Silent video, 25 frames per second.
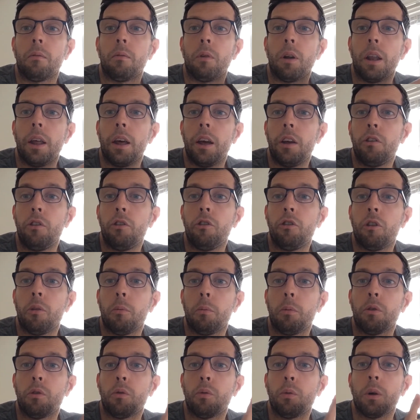relationship
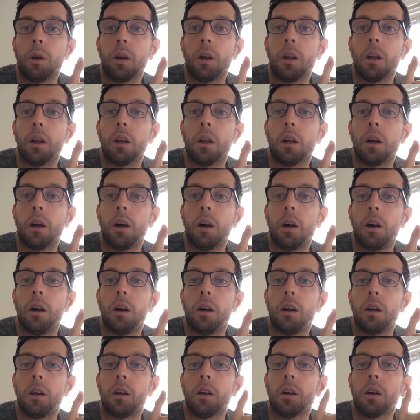between
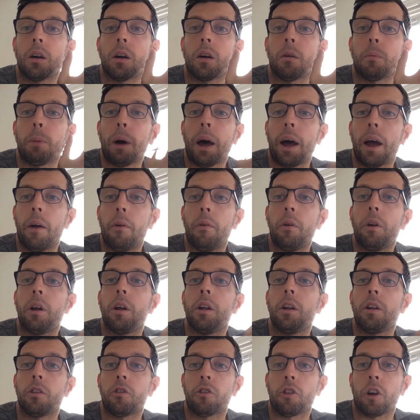a parent
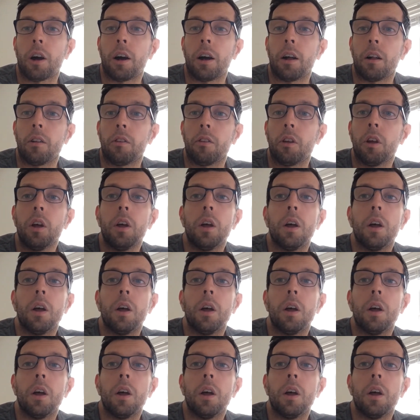and a child,